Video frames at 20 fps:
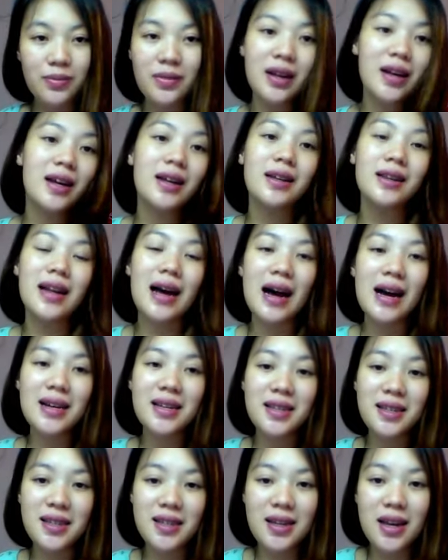It
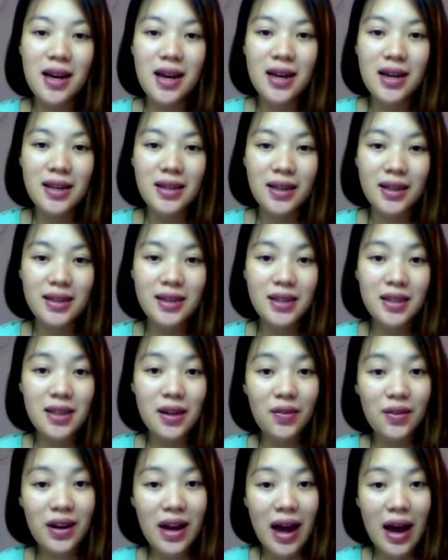lasts 6 to
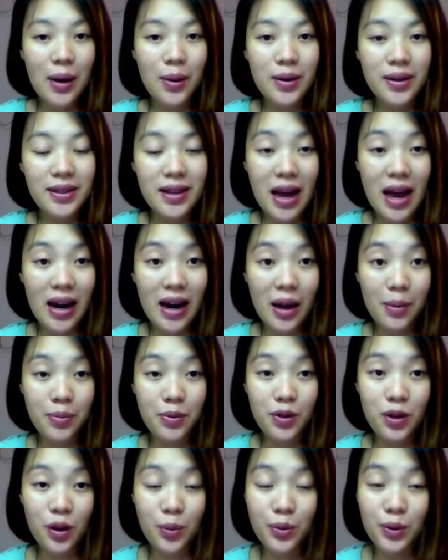7 hours and
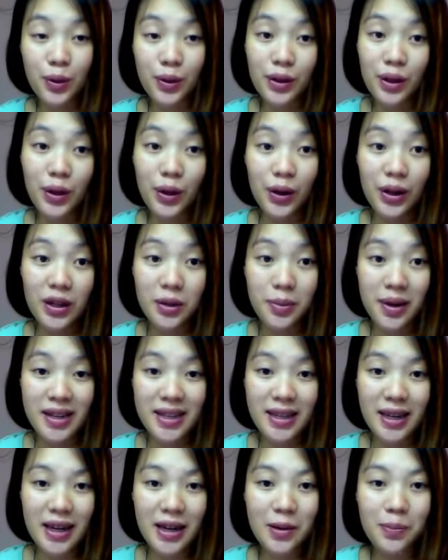absorbs all the oil on my
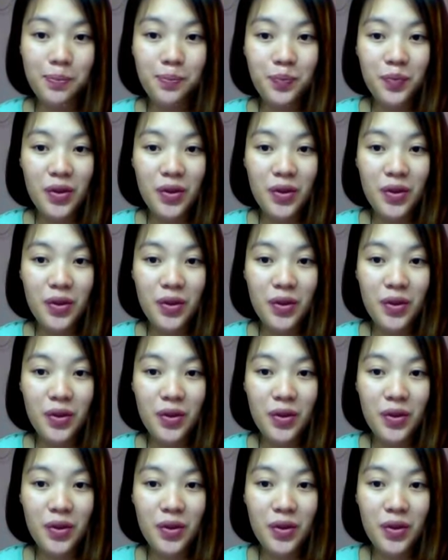skin.